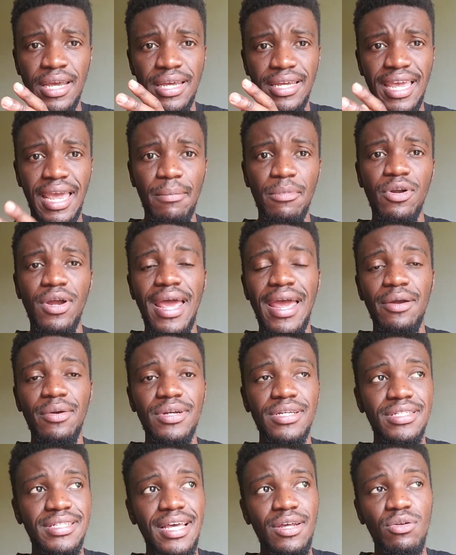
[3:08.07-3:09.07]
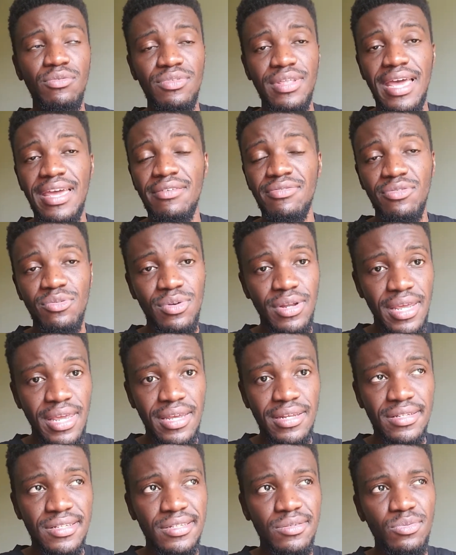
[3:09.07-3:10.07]
camera array as that of the iPhone
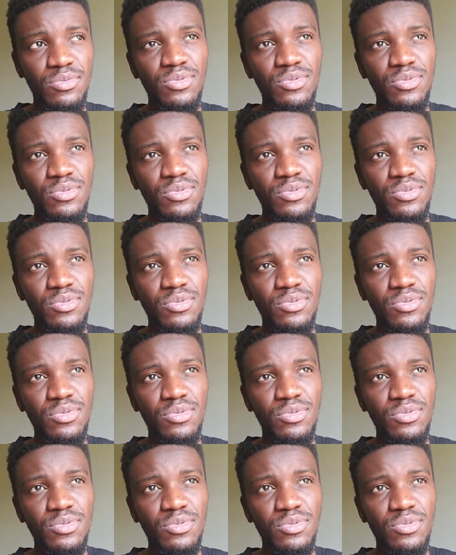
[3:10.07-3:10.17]
8,